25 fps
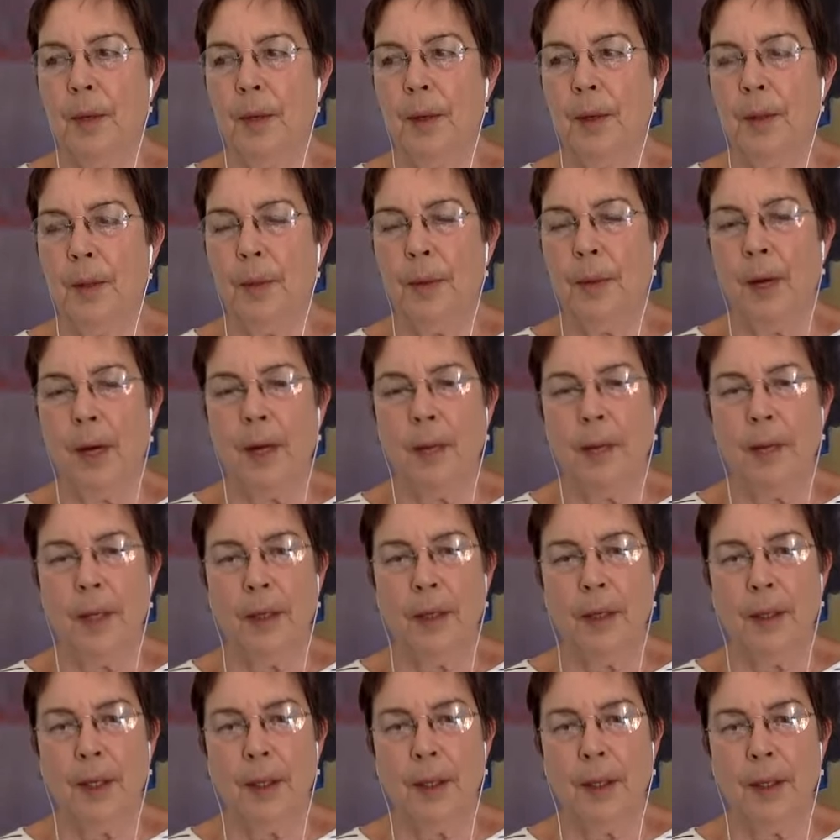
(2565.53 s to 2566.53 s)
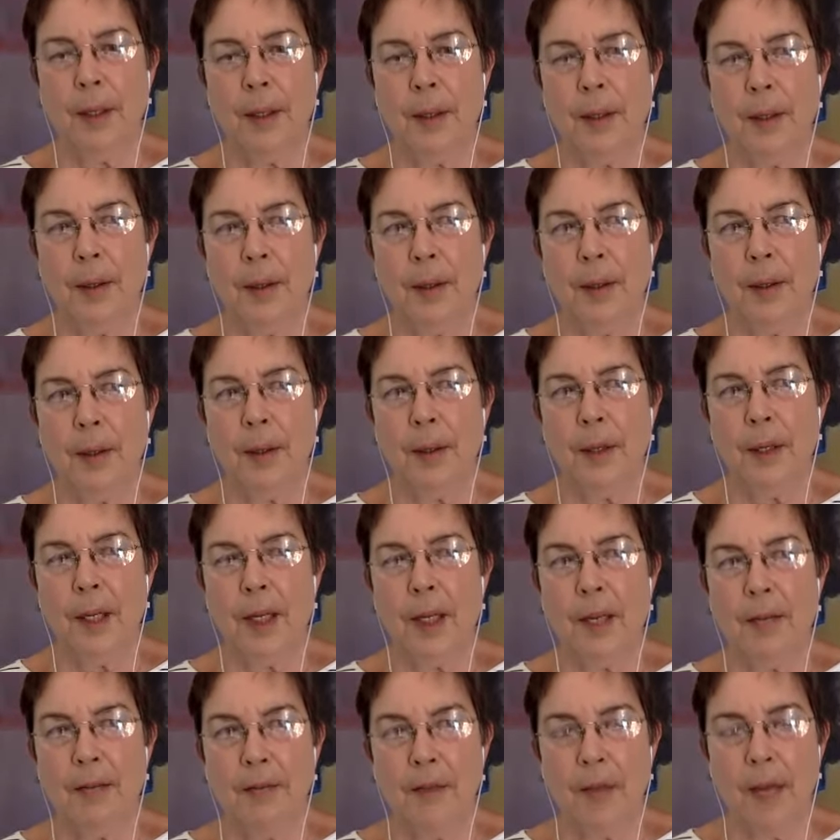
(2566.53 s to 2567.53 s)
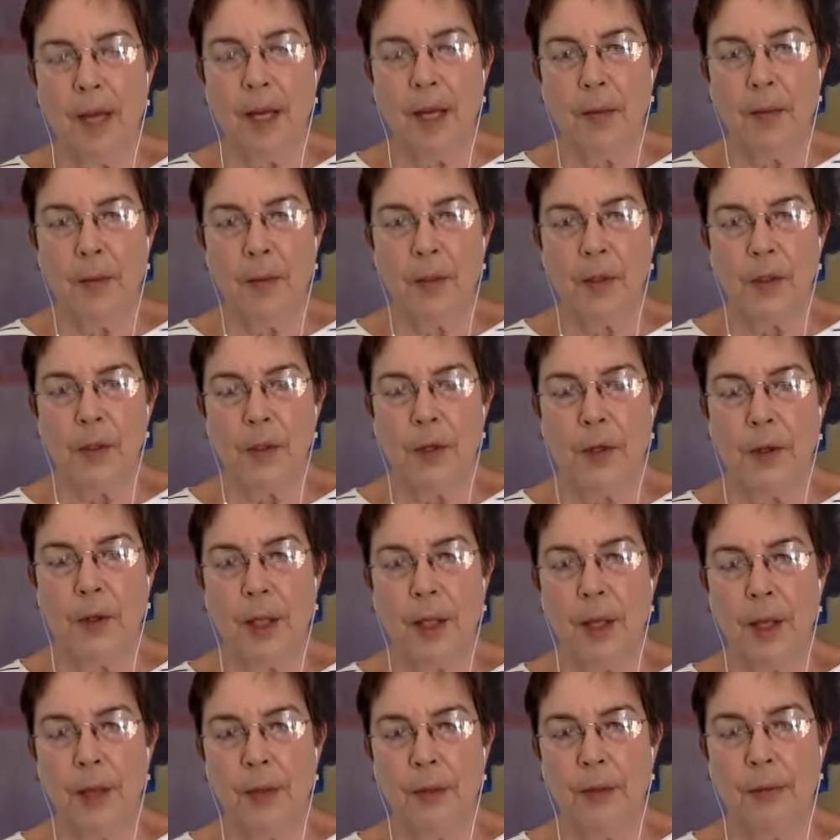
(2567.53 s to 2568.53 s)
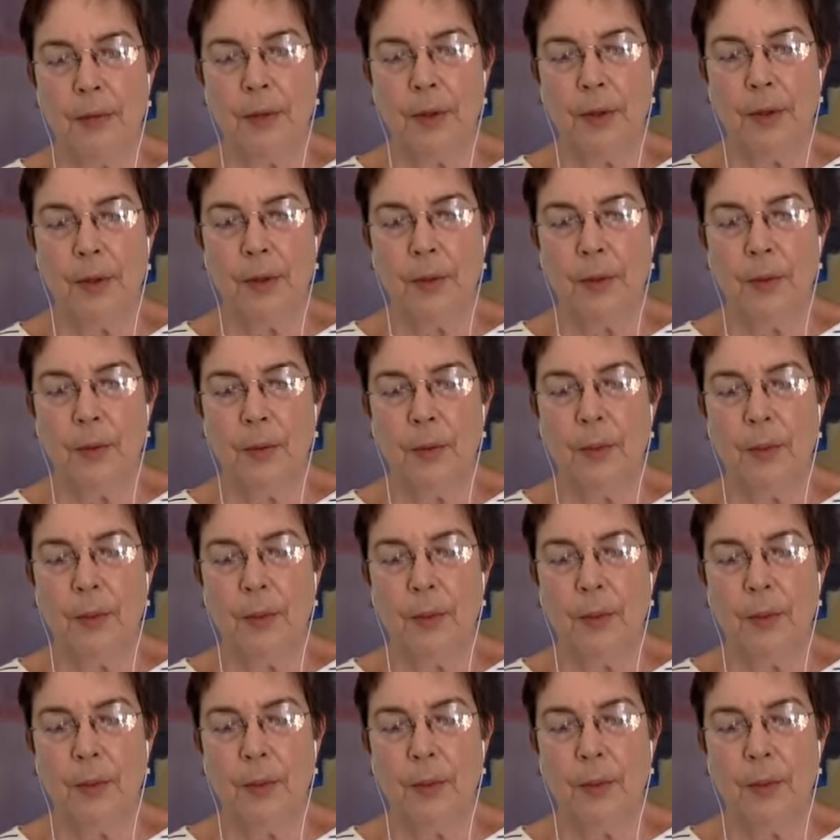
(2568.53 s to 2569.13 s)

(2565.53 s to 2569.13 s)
primary event was going through